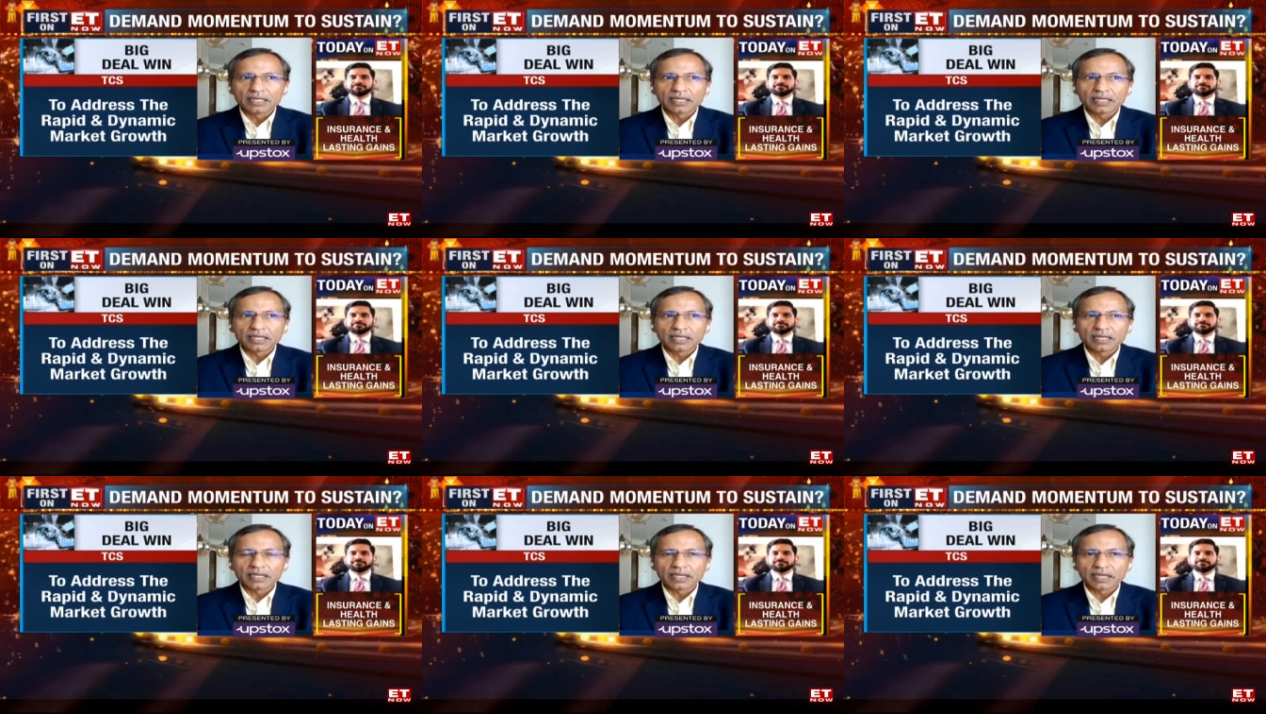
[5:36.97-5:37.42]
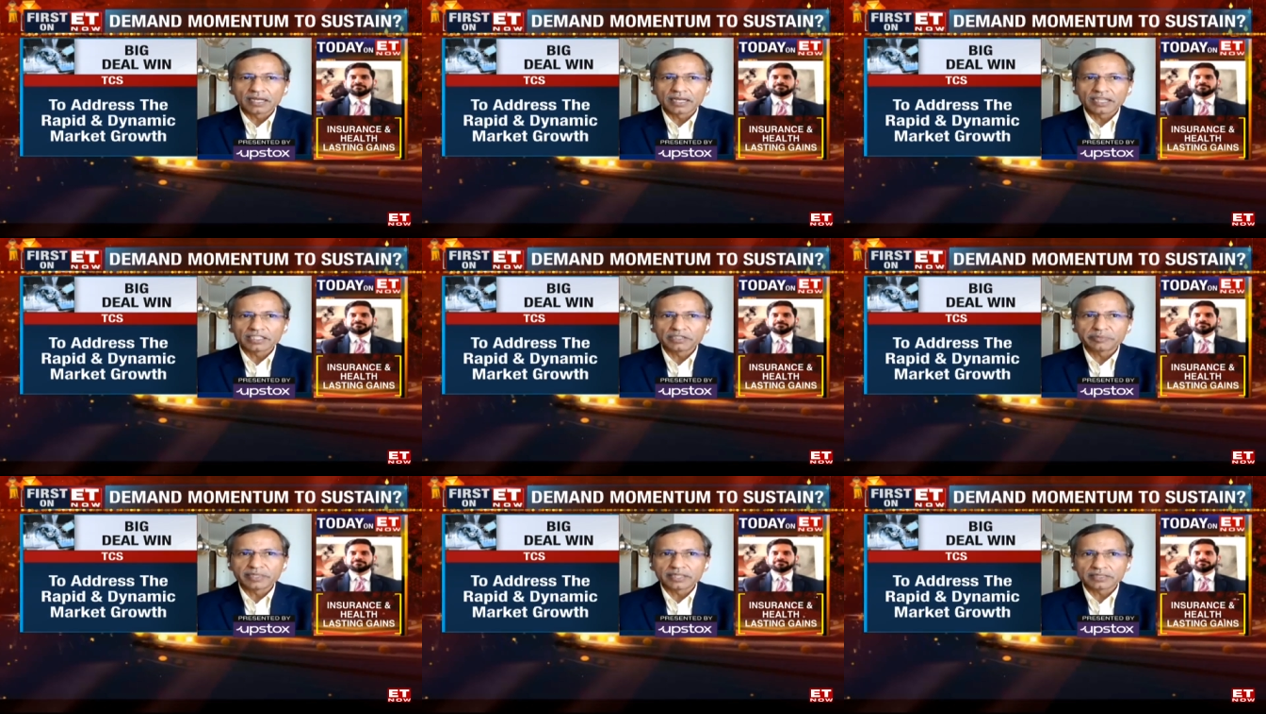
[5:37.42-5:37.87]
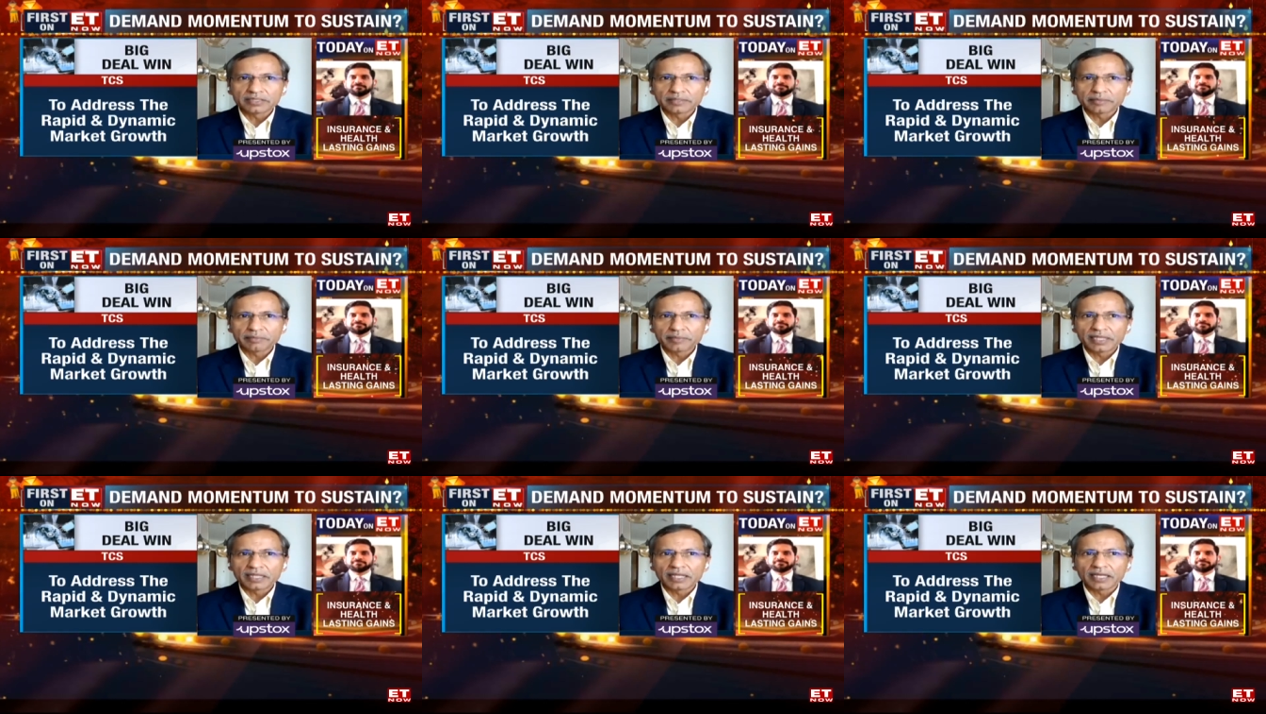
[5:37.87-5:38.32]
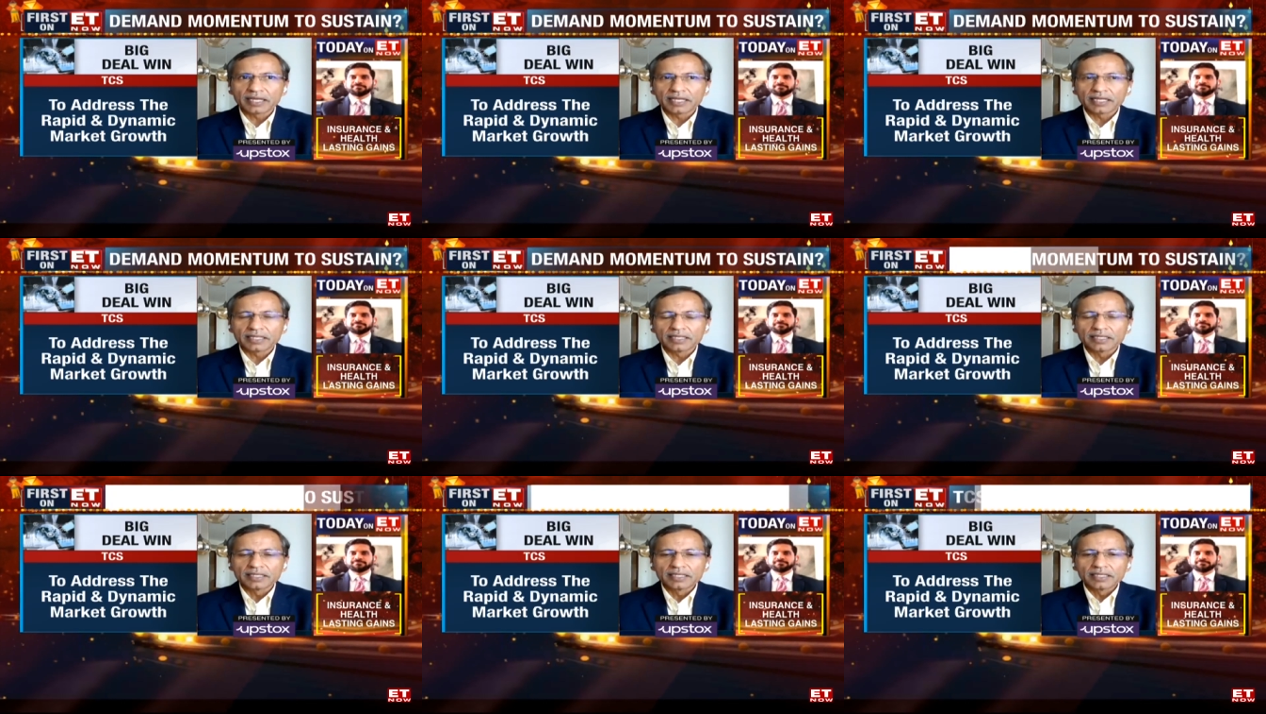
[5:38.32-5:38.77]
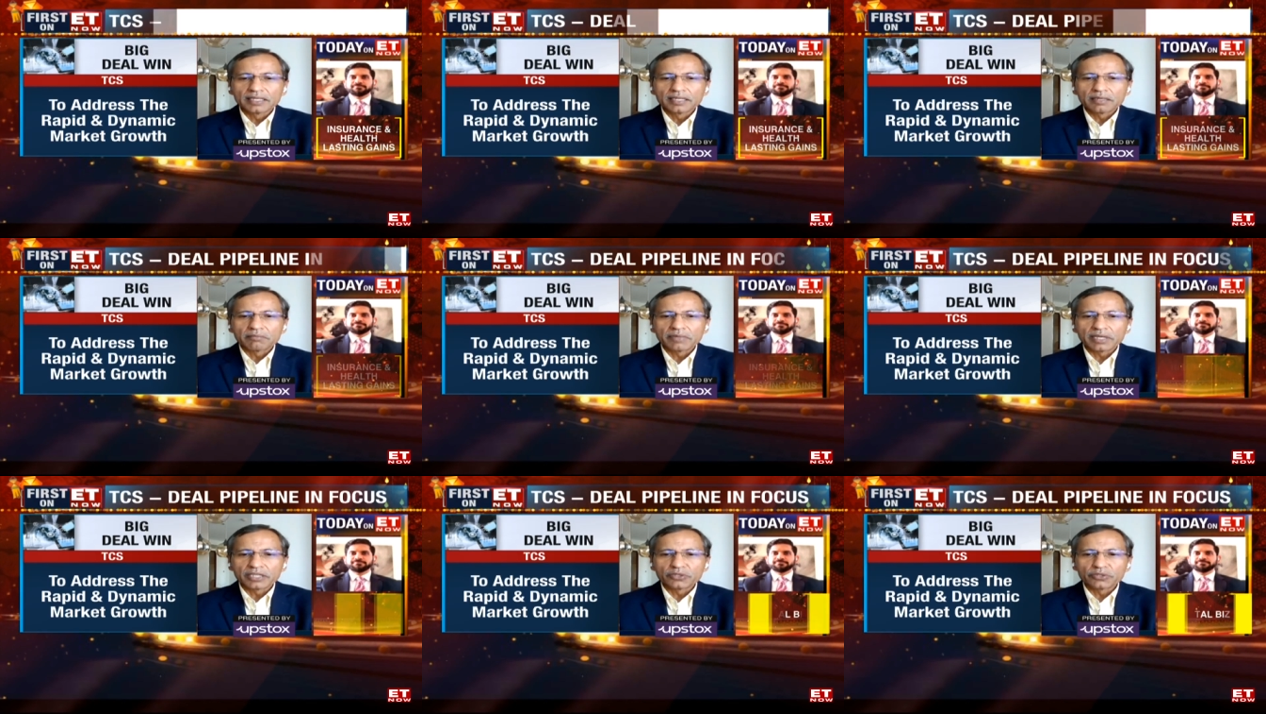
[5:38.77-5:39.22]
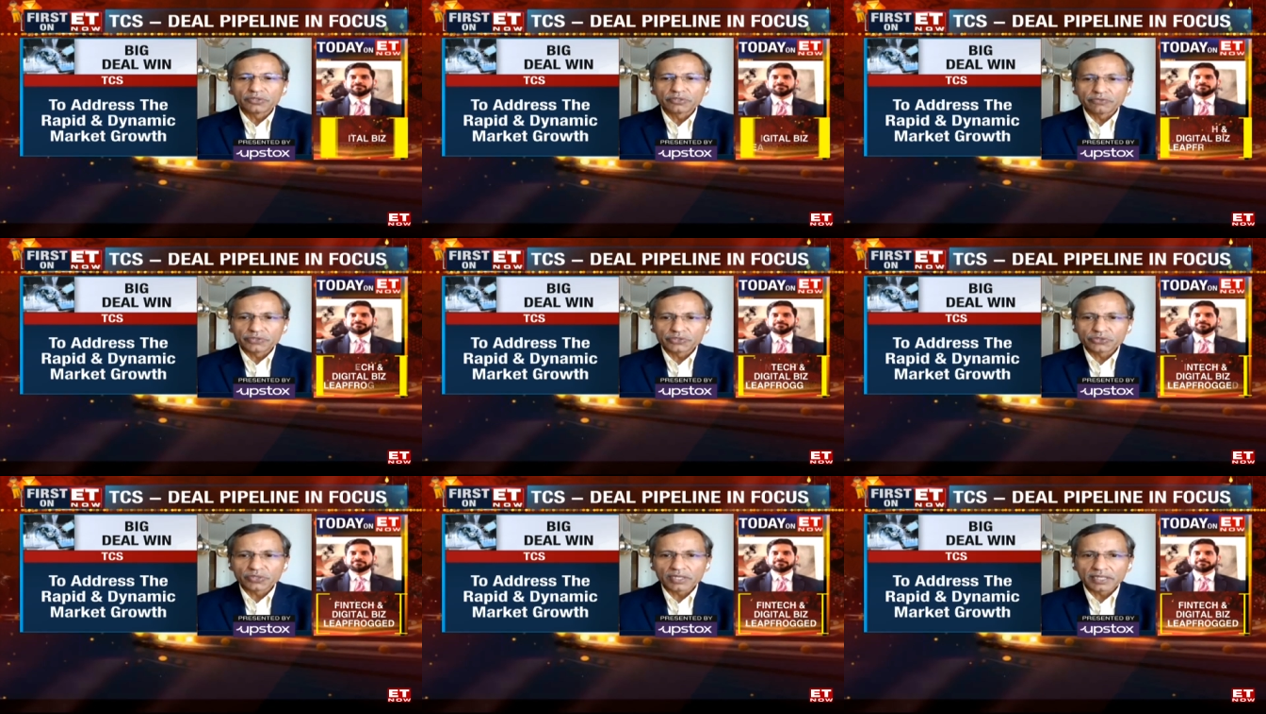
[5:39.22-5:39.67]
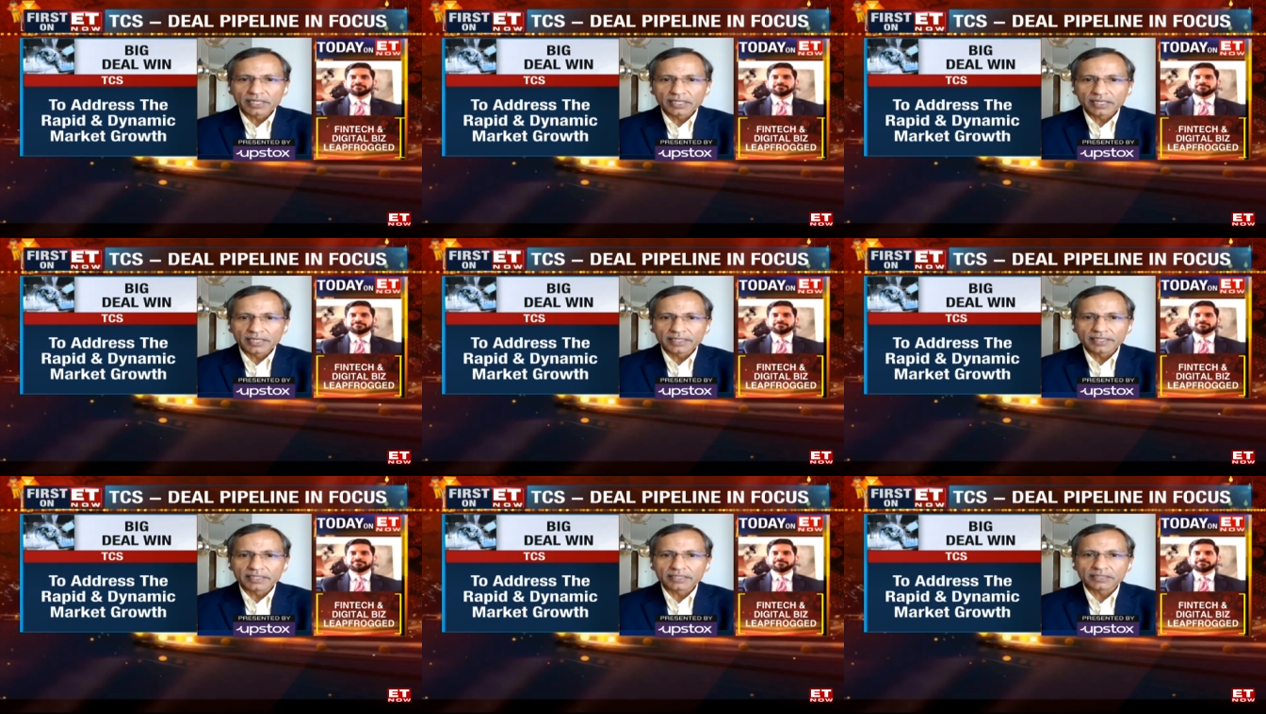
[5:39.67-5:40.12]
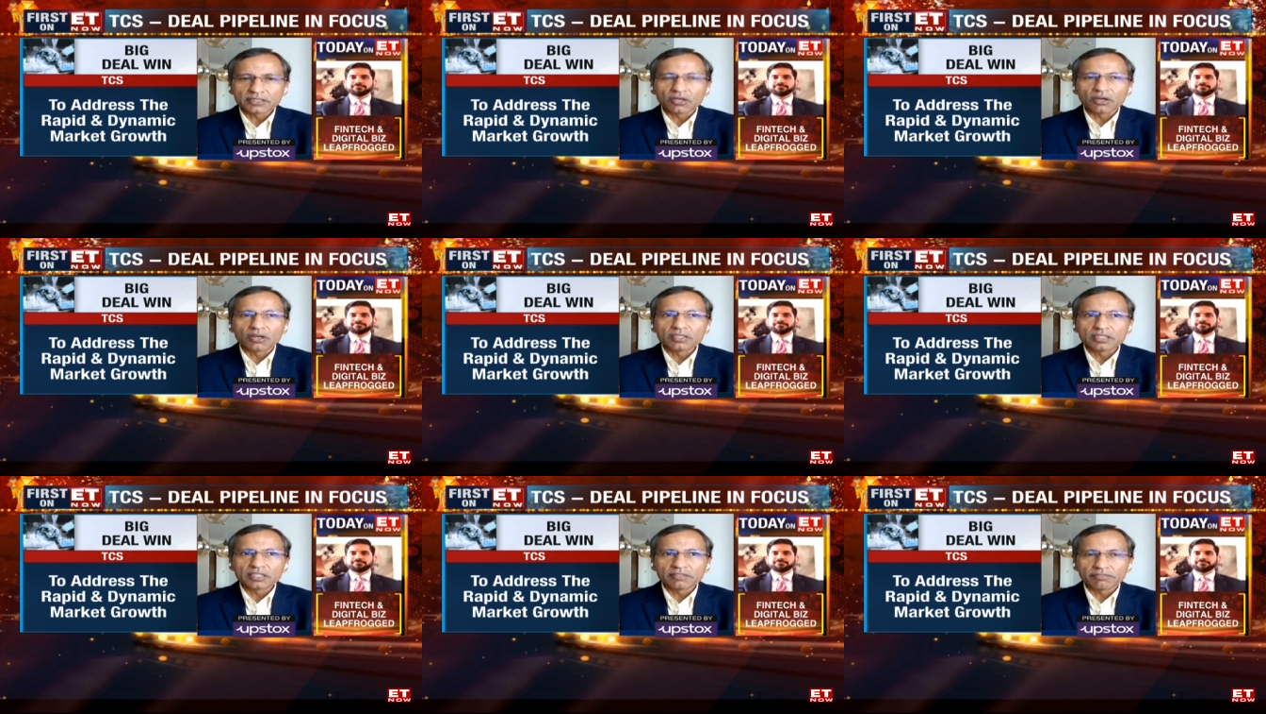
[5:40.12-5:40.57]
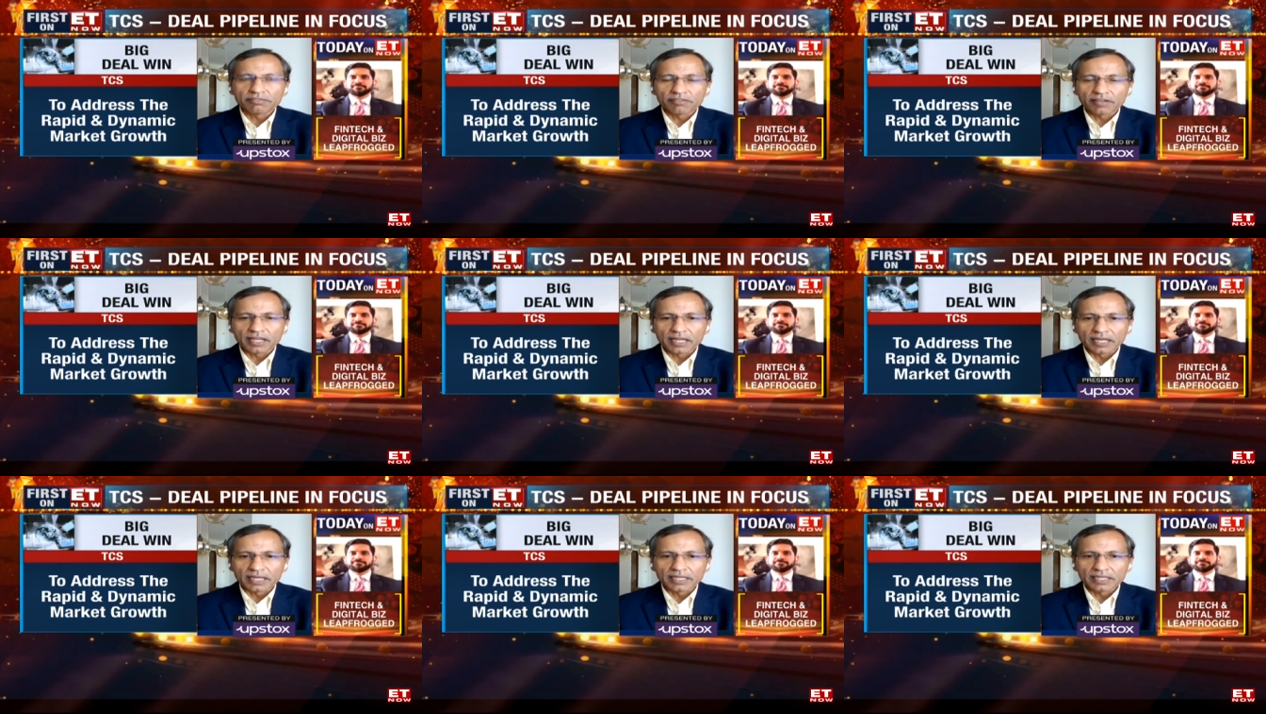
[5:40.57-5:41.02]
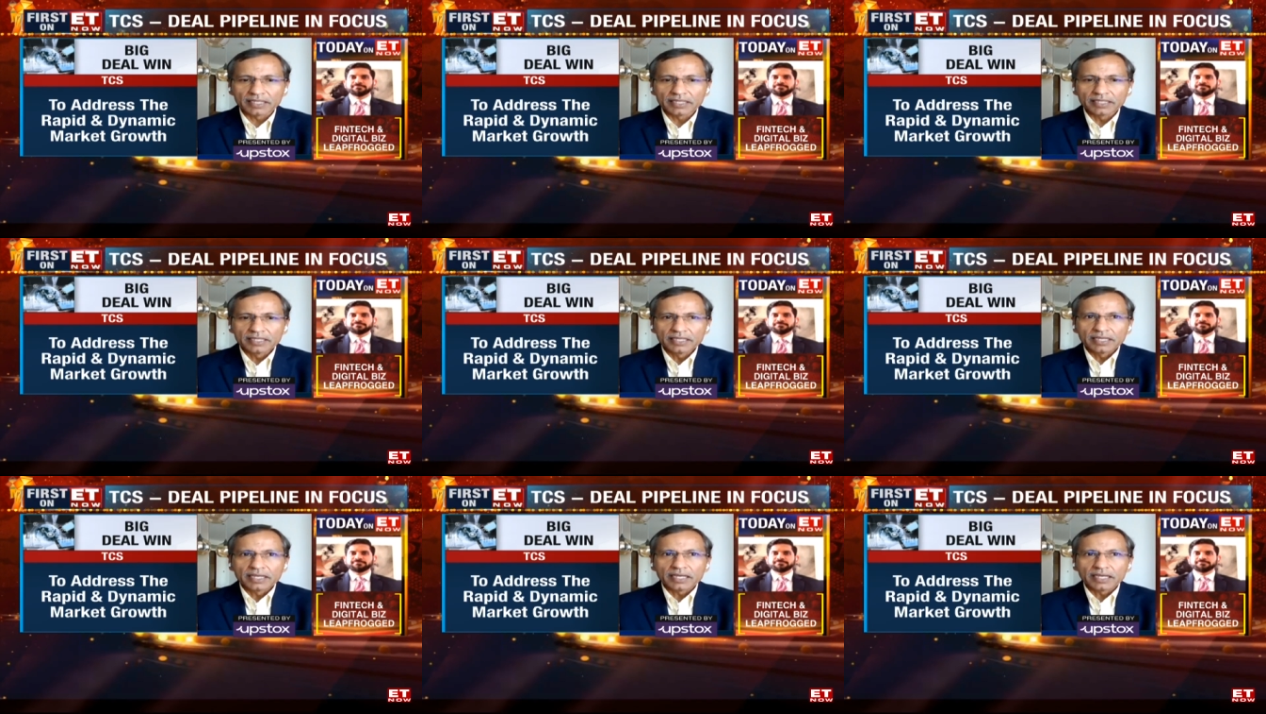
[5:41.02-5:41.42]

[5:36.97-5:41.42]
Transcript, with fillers: a high-speed assembly line by doing visual analytics on the fly